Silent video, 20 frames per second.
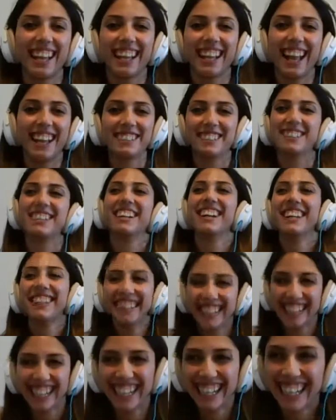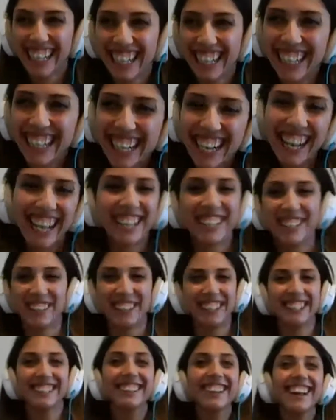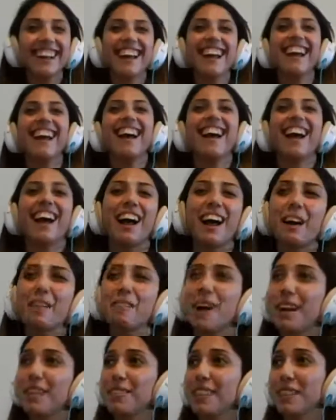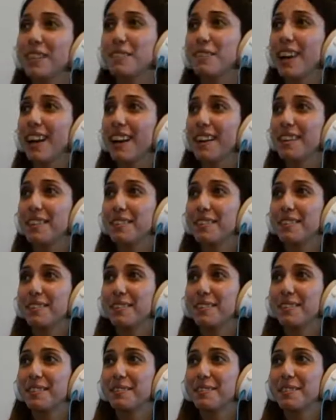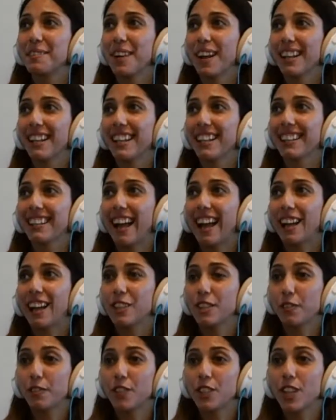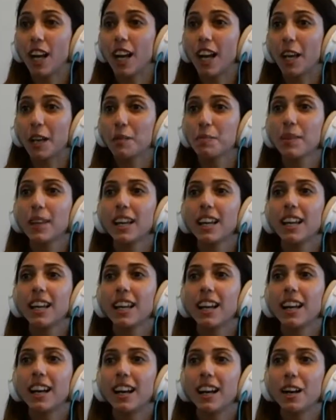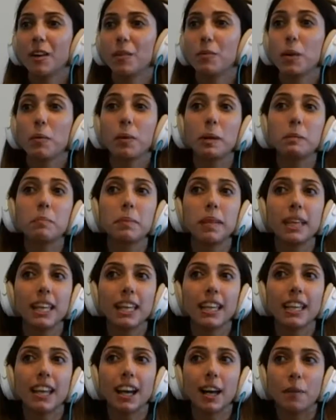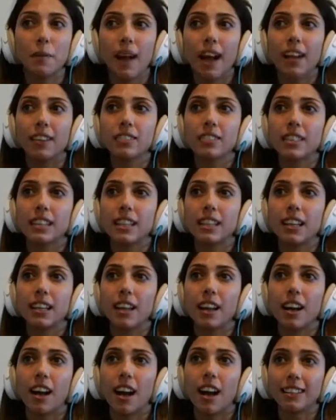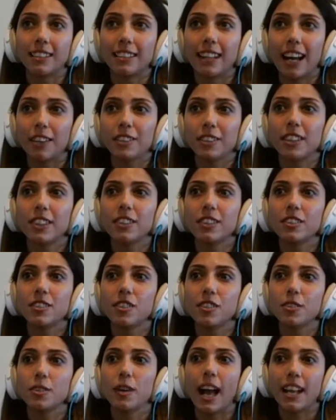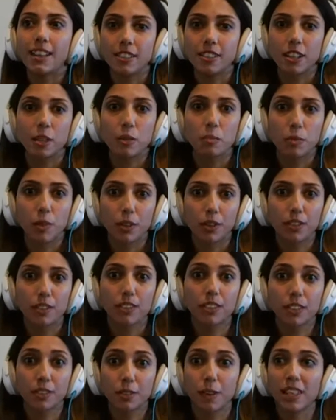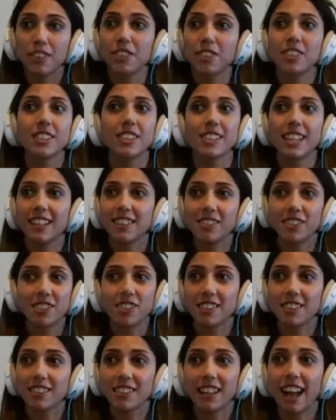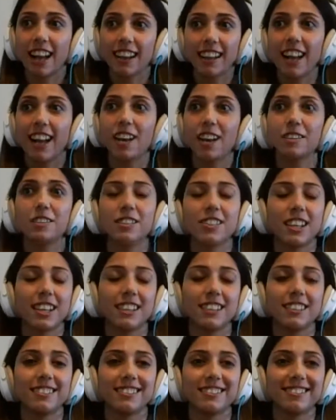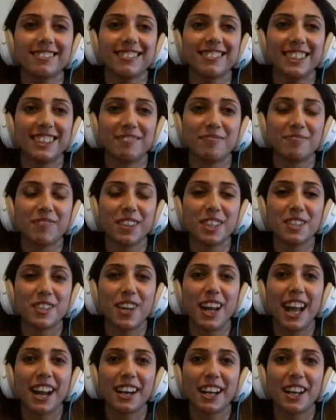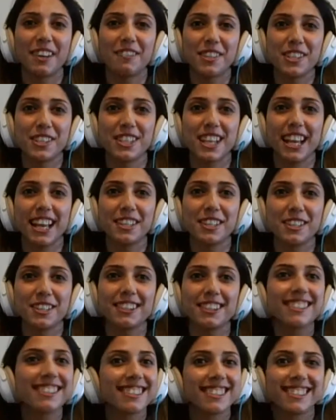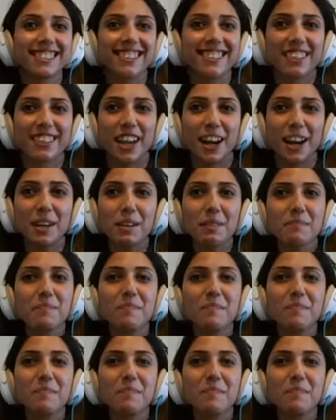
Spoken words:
answer. I enjoyed it. I think we are running out of time. We will be around on Clouder to answer more questions and just hang out and enjoy our conversations there.